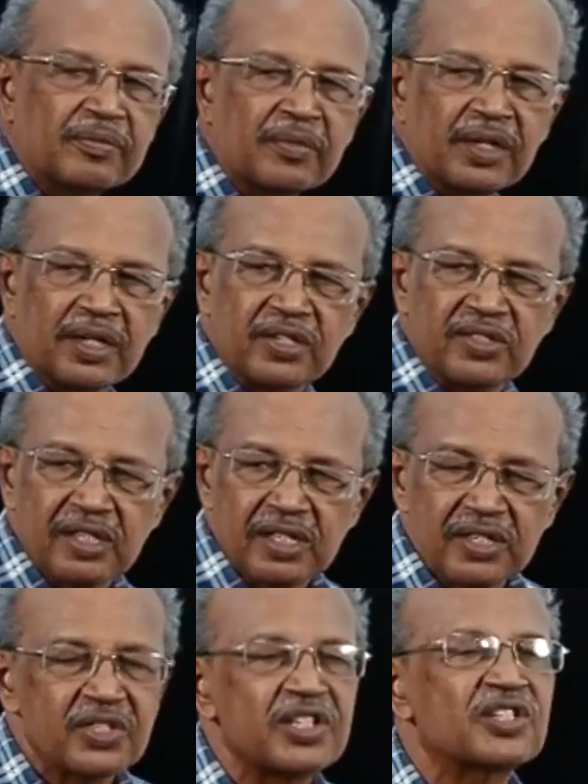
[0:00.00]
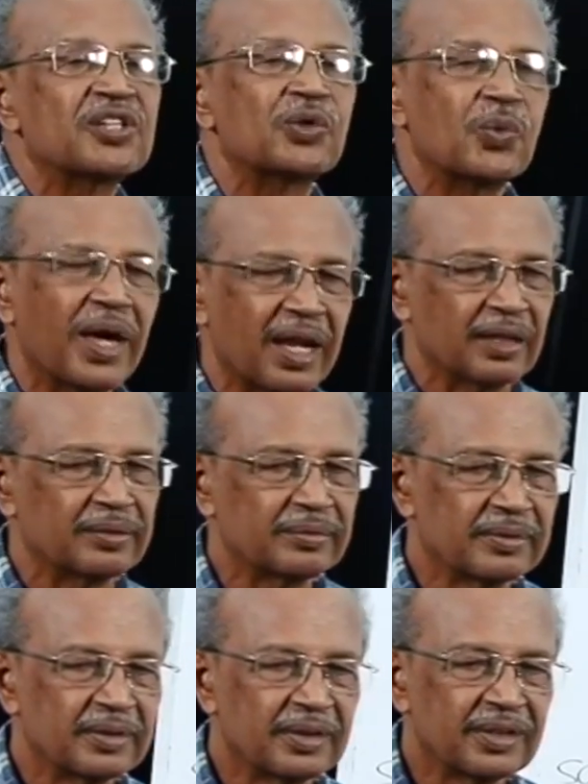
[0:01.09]
He says he is not well.
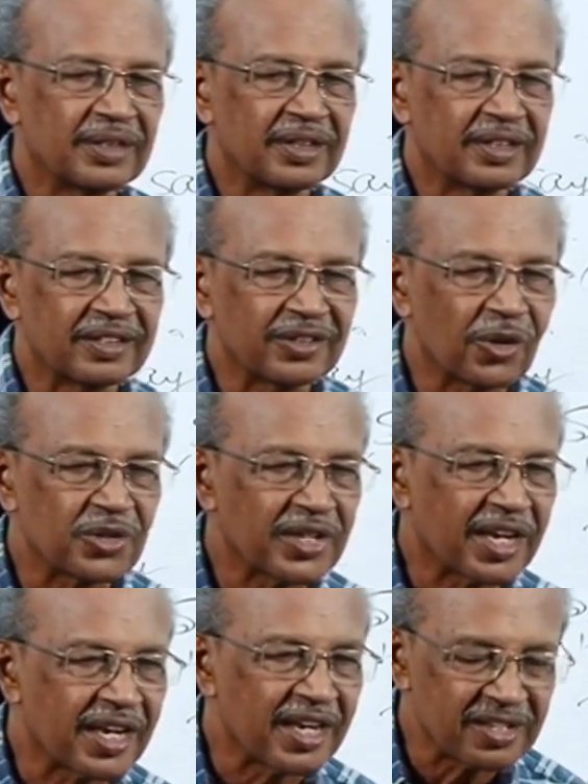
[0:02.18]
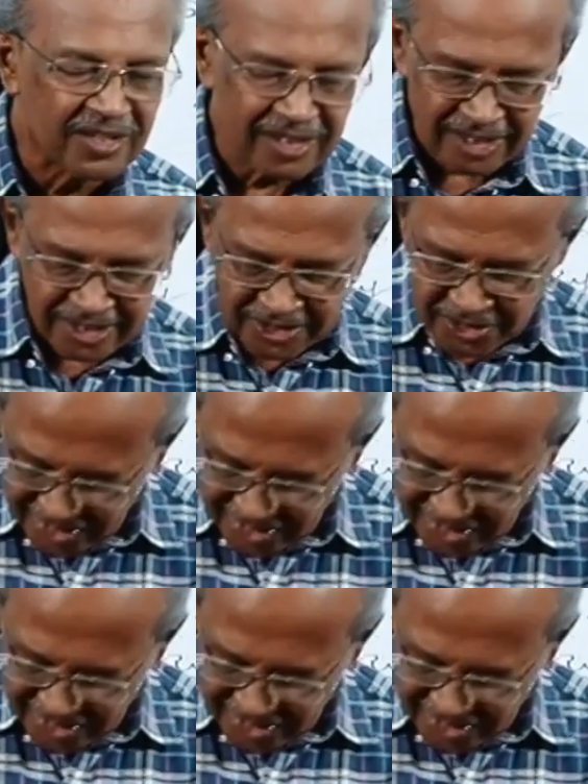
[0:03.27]
Don't say he says